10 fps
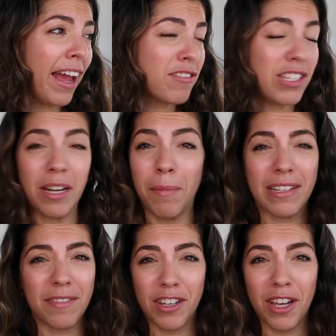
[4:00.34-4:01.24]
have seen a
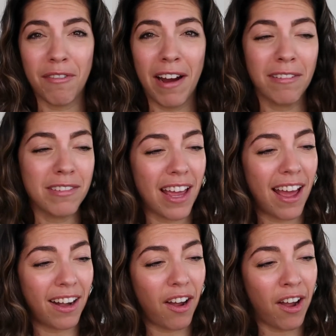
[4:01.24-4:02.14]
massive turnaround,
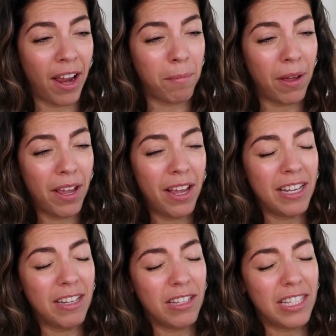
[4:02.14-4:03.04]
and I'm
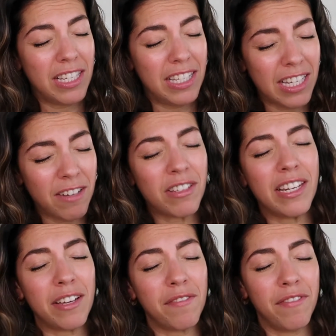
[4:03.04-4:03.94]

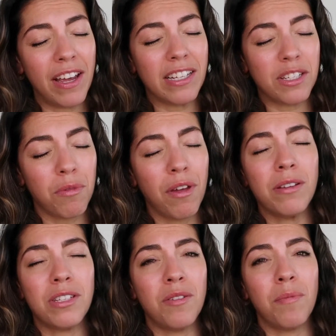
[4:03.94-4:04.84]
seriously convinced, although
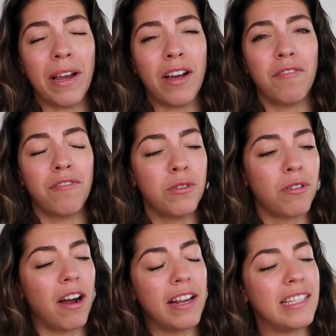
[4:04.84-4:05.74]
it's with my gut
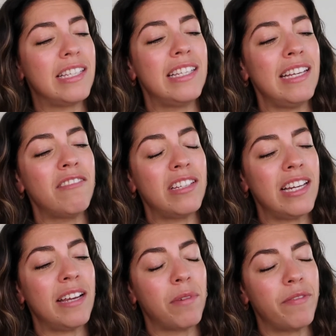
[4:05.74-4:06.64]
flora, I
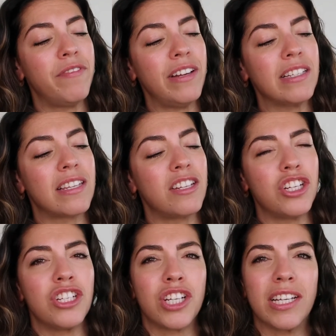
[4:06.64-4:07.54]
seriously am convinced that
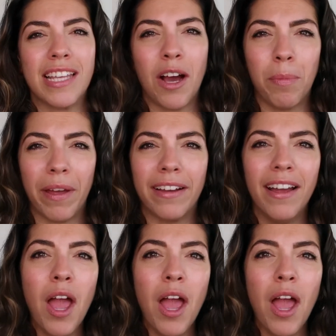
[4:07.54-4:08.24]
ginger is helping.